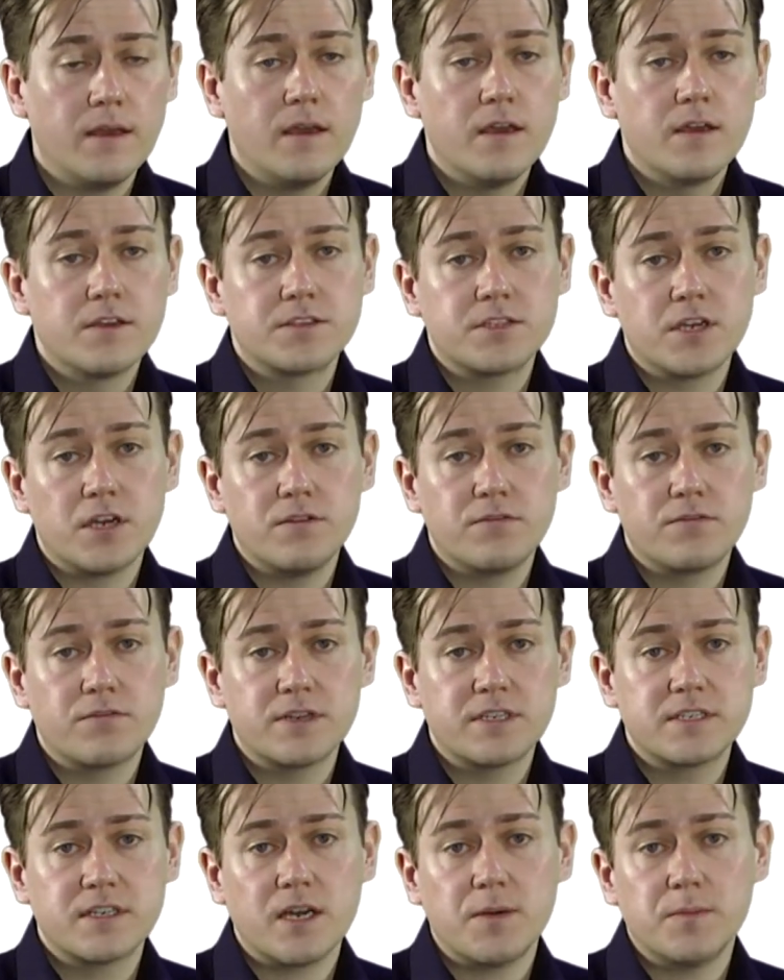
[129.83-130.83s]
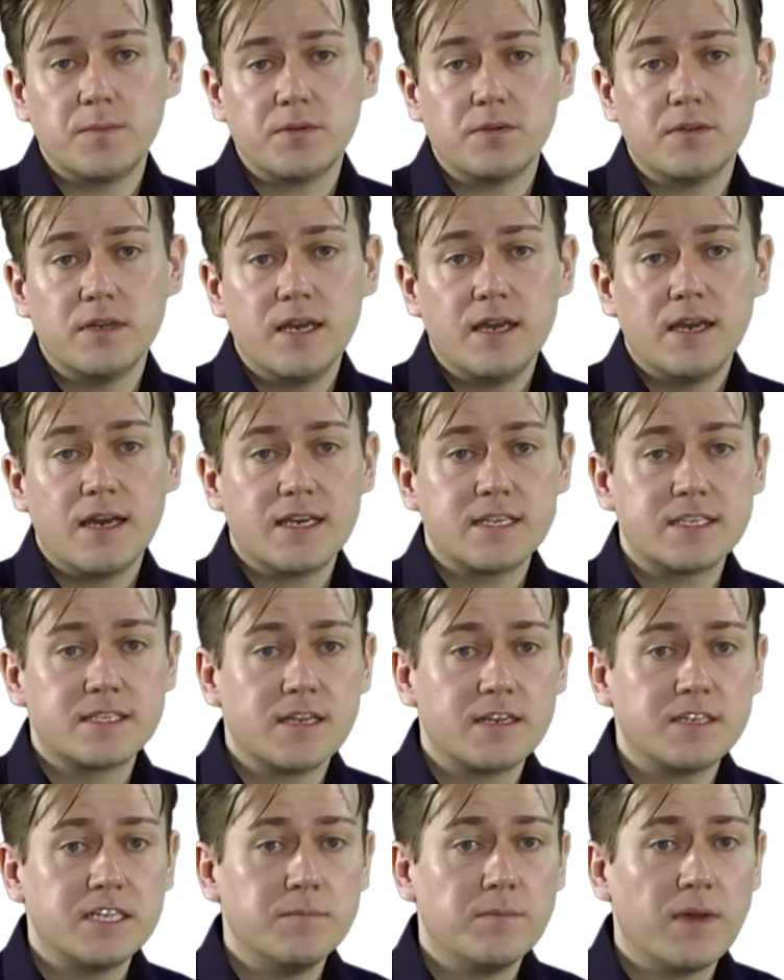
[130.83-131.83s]
So, for example, a
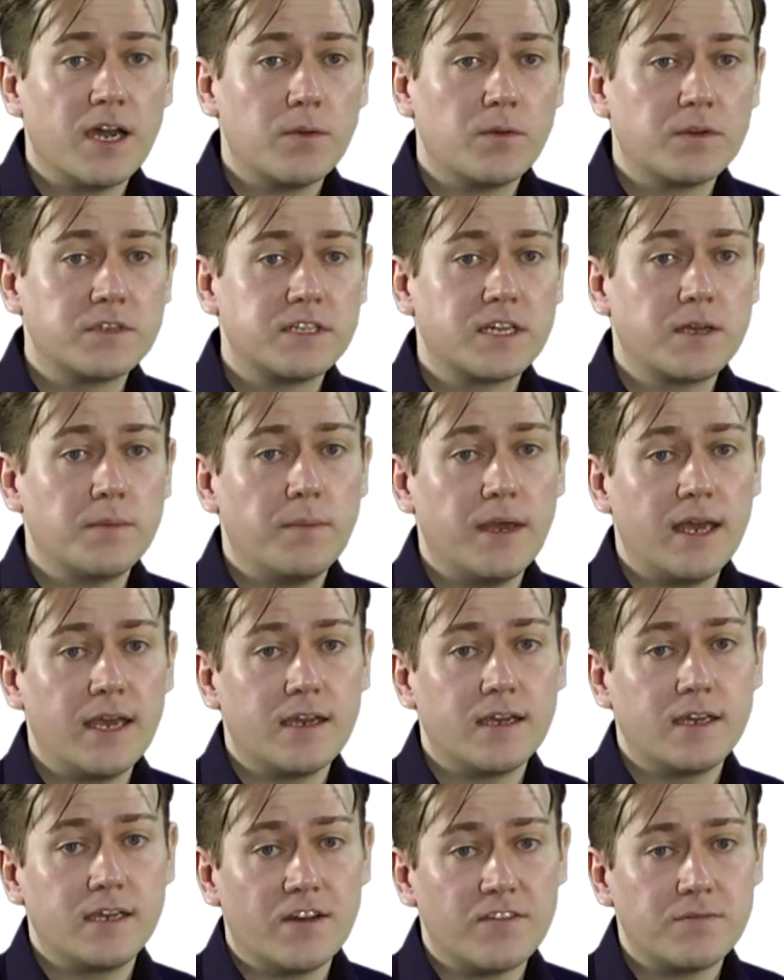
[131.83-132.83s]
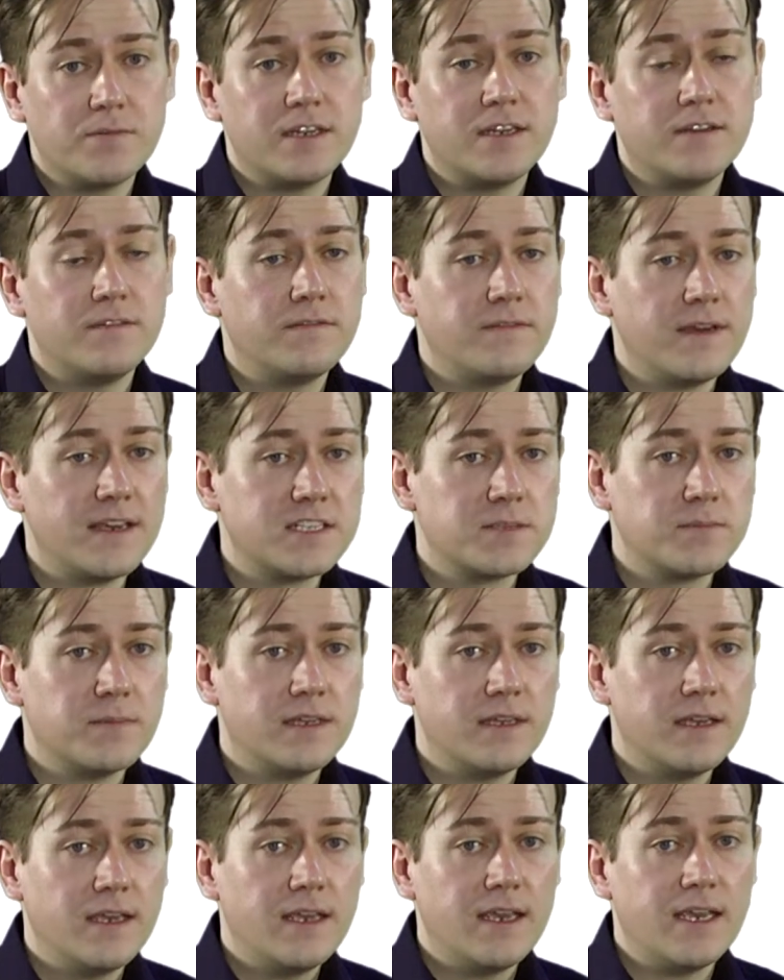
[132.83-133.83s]
study might want to compare government
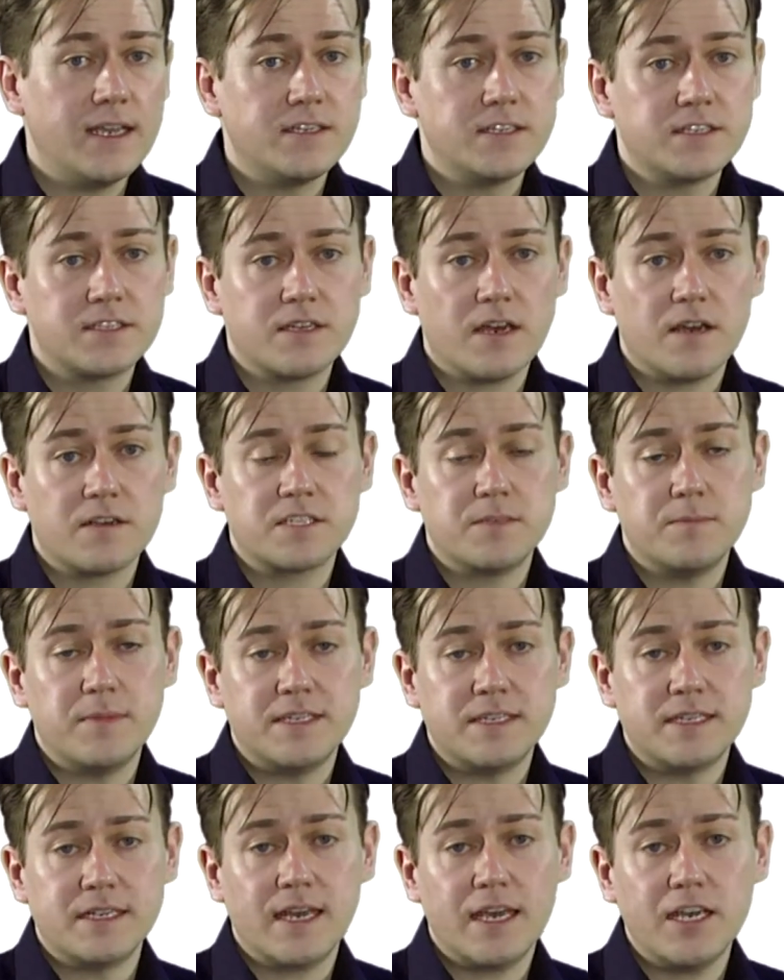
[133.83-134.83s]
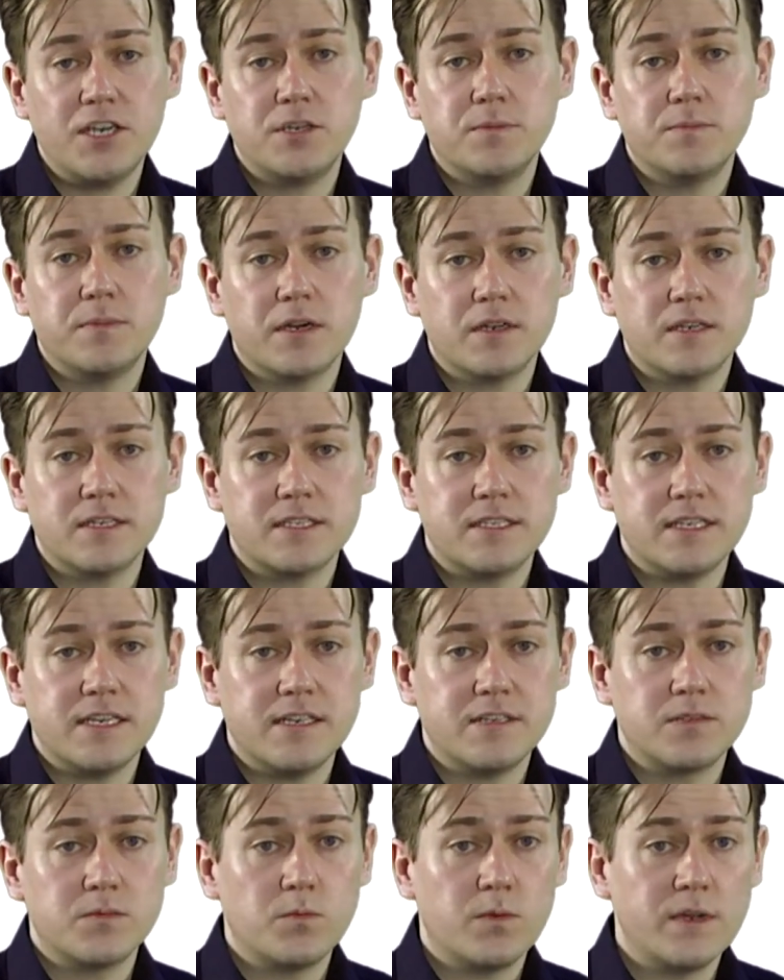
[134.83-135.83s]
investment in disaster mitigation
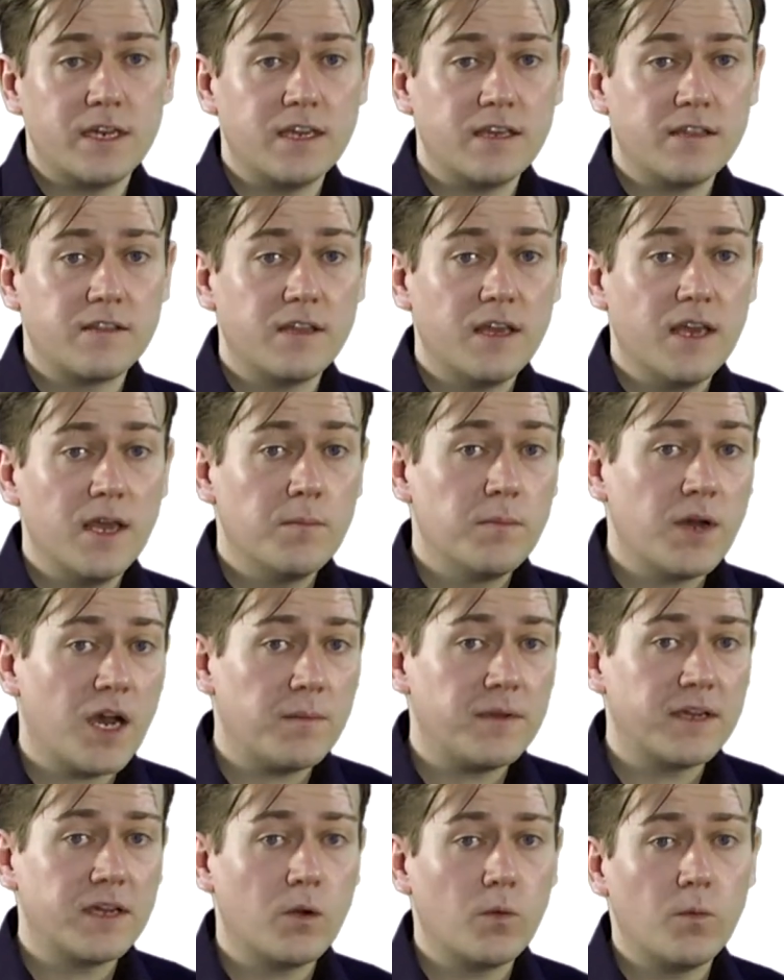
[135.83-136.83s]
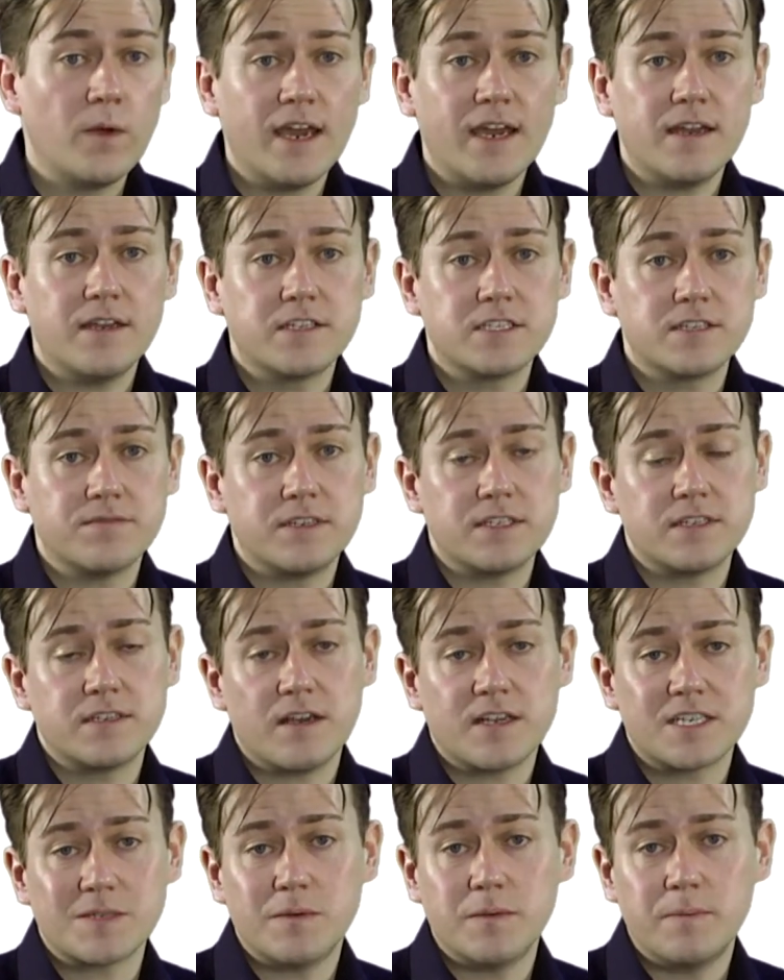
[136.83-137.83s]
policies with public awareness of
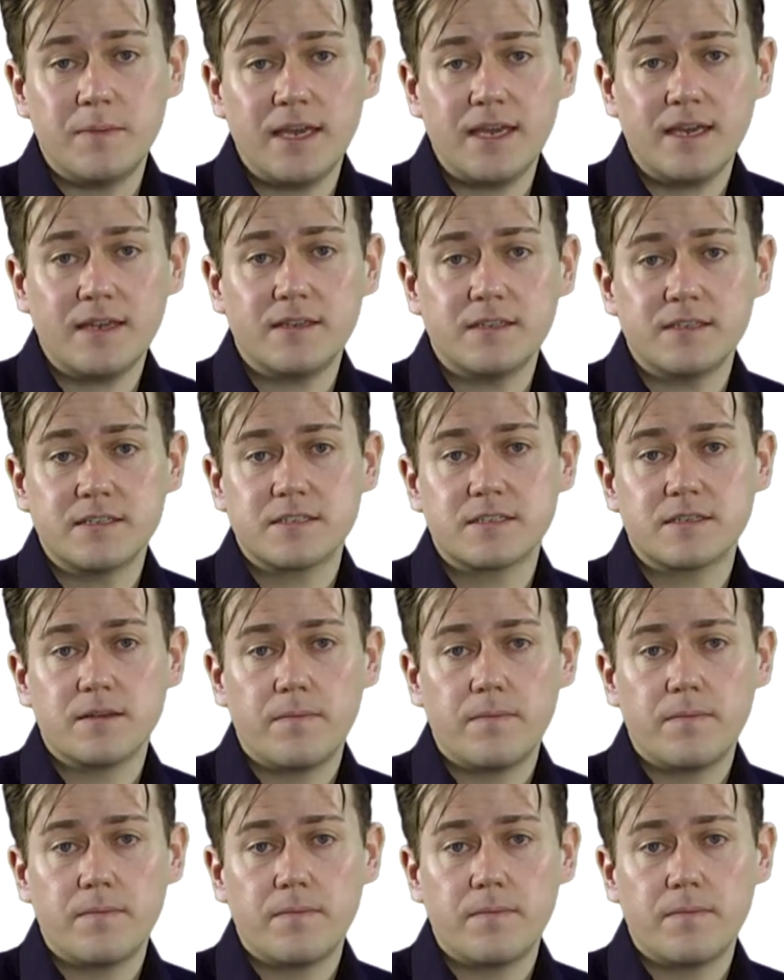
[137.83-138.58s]
disaster preparedness.